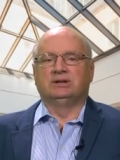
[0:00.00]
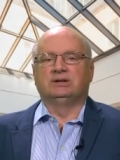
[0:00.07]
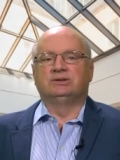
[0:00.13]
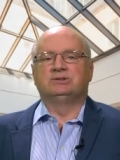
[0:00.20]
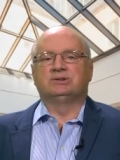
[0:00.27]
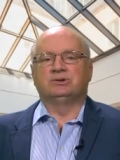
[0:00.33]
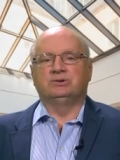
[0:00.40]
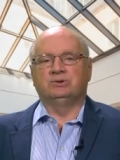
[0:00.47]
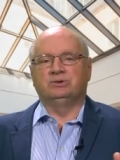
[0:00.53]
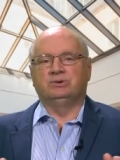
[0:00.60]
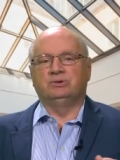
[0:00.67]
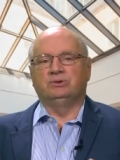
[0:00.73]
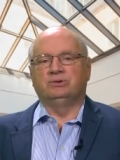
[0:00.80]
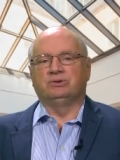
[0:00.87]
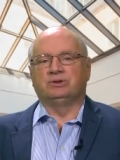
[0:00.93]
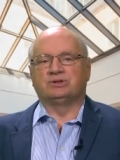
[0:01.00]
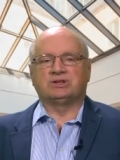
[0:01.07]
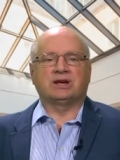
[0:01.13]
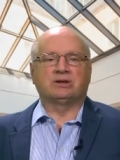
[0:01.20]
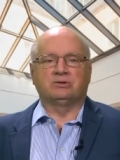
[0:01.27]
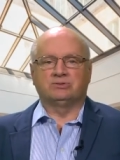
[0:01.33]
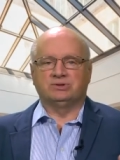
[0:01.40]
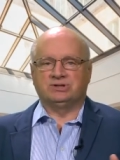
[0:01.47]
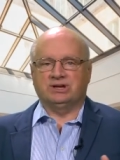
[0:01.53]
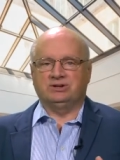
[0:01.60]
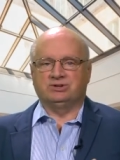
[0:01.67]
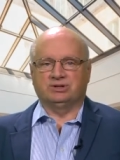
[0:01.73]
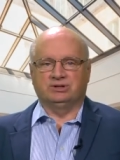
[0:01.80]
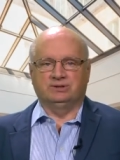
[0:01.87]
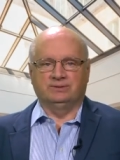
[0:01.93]
to the
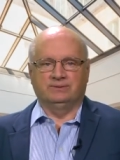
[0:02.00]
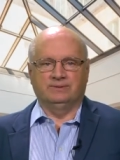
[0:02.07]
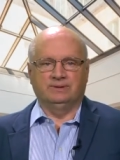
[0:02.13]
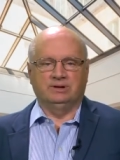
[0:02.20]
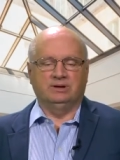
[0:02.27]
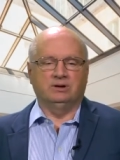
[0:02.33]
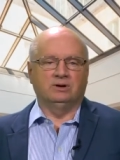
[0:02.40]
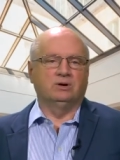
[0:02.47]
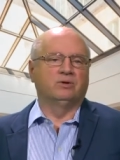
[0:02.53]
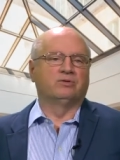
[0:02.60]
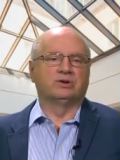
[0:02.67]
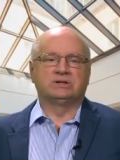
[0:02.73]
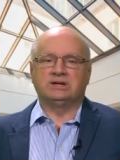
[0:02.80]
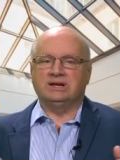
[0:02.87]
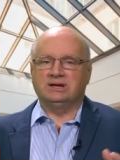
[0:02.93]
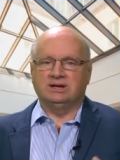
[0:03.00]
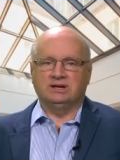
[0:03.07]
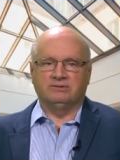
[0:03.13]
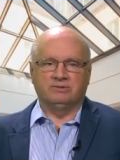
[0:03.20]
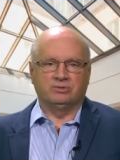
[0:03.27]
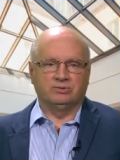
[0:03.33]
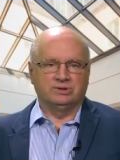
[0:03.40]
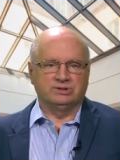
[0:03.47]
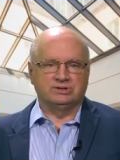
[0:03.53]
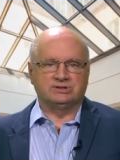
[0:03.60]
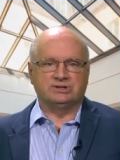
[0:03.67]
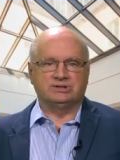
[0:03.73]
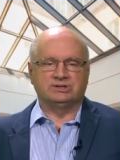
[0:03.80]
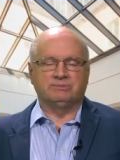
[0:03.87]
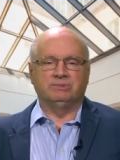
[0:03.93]
secularization, the overtaking of the religious
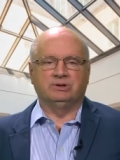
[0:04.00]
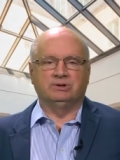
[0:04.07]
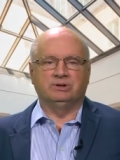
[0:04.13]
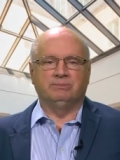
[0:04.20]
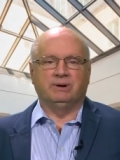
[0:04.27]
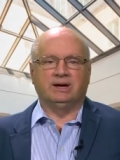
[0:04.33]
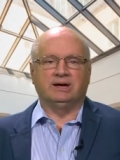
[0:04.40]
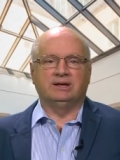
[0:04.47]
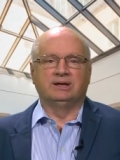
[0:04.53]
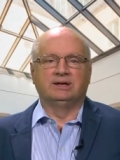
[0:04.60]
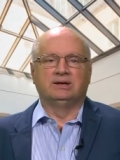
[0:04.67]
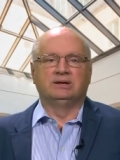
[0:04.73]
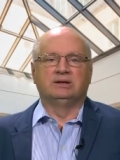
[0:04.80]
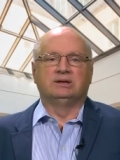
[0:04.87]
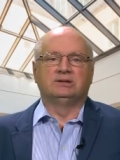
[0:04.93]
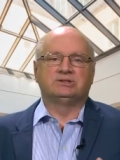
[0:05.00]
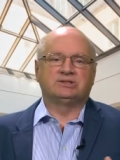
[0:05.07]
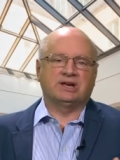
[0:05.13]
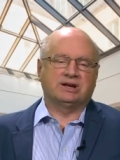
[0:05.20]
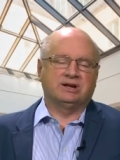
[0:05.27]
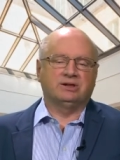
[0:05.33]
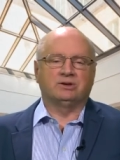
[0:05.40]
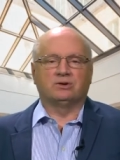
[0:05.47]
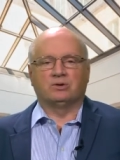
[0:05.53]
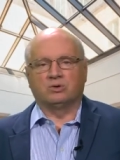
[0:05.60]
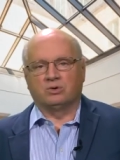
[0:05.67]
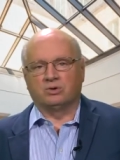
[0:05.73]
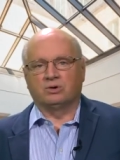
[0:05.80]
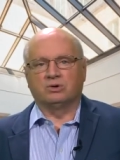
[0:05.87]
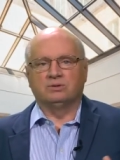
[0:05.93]
sensibility by secular
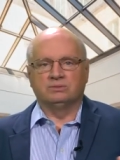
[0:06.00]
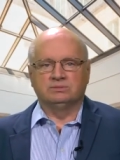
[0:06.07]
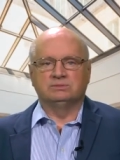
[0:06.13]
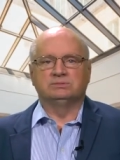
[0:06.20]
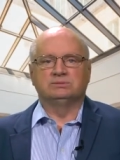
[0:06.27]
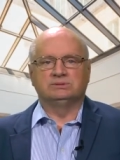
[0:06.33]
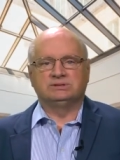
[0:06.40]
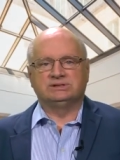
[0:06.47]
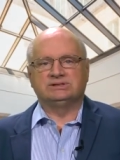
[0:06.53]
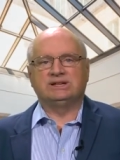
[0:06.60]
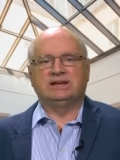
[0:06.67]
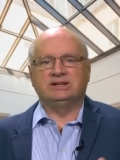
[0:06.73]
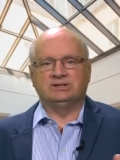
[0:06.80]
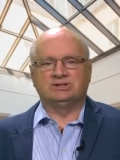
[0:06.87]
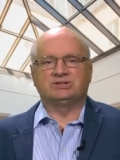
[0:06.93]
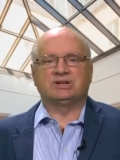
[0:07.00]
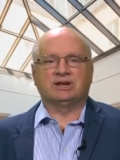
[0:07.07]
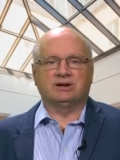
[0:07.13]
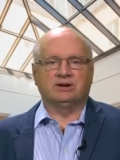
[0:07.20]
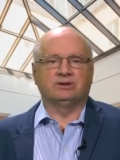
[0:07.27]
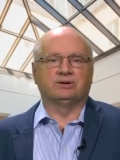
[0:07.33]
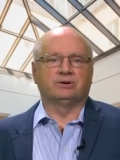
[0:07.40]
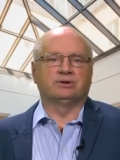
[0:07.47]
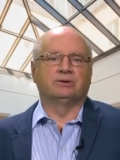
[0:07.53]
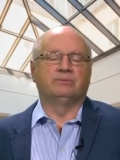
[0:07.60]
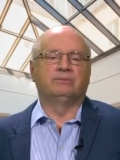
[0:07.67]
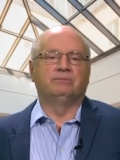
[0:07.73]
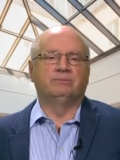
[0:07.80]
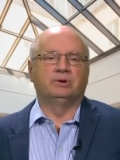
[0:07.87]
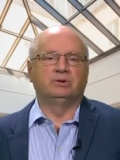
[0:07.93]
or state secular
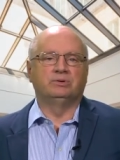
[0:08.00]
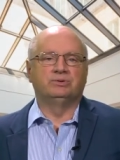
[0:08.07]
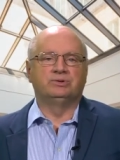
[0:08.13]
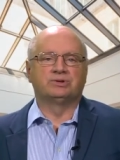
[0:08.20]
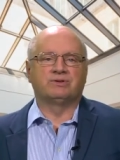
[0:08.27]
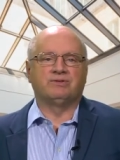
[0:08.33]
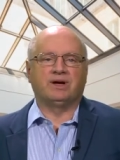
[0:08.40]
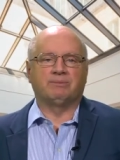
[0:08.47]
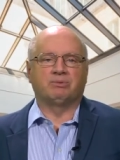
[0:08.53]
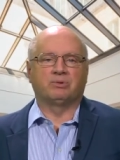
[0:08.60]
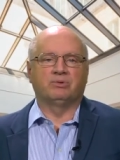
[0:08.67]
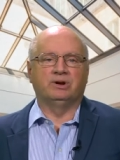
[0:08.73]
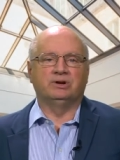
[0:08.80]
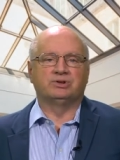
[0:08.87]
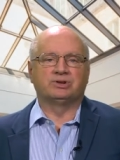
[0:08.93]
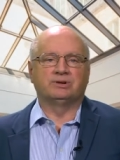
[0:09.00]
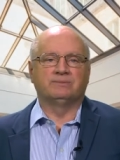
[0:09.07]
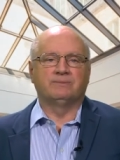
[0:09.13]
modes of operation.